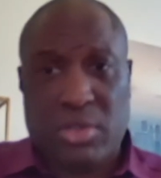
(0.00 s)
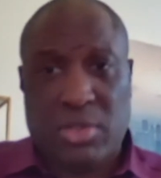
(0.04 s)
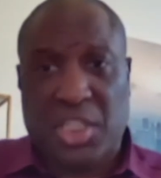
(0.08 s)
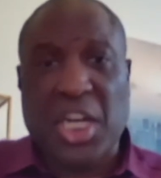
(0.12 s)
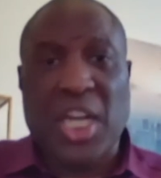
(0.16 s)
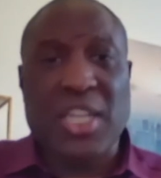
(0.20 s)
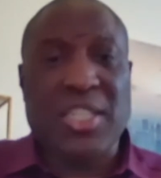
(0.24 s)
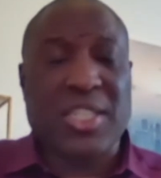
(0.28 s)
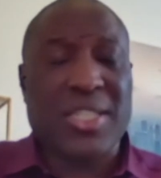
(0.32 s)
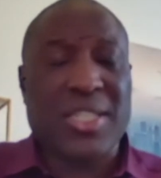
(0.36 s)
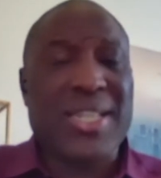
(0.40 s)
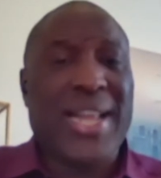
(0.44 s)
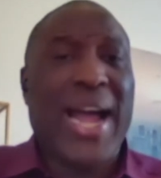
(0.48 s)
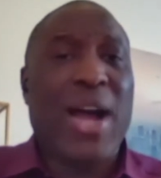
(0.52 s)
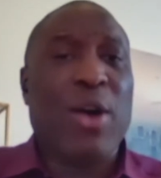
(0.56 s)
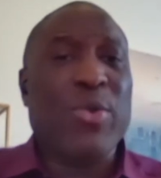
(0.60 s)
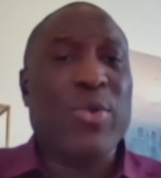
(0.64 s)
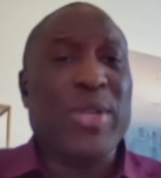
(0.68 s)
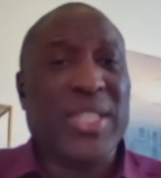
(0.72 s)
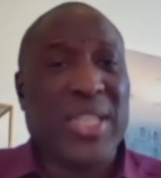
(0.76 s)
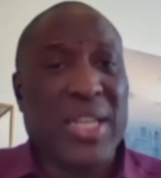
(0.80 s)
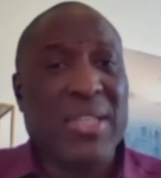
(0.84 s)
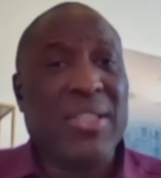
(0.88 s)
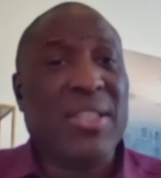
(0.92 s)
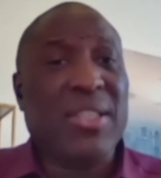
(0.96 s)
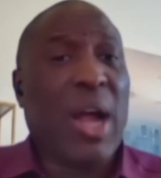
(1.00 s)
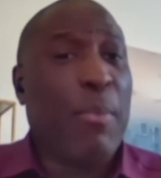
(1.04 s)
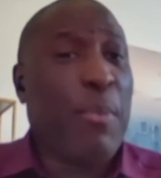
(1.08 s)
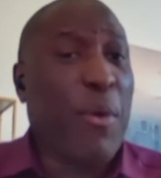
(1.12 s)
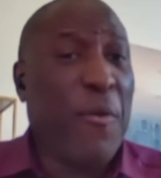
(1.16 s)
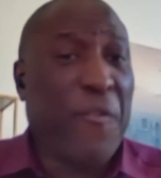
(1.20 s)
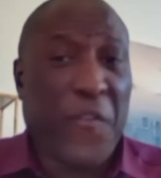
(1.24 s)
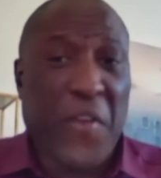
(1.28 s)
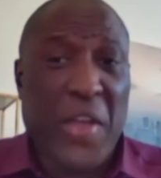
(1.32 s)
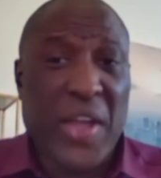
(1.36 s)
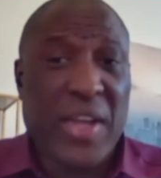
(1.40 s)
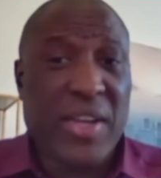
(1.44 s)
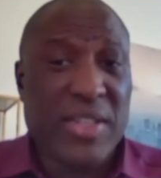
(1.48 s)
just now he's in
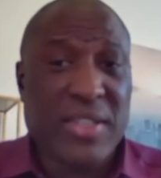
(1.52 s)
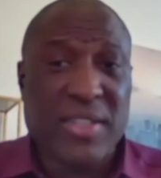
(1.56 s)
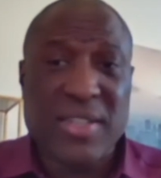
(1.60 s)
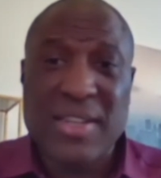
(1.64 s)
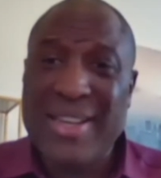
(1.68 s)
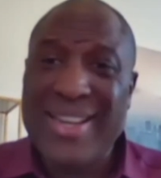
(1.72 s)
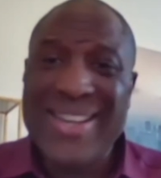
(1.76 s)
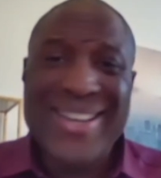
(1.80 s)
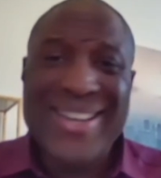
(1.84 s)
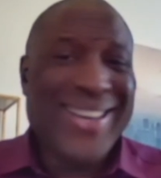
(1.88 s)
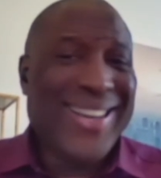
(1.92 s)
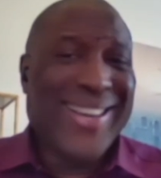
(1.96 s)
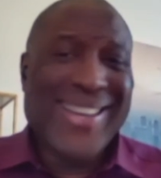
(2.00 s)
double figures.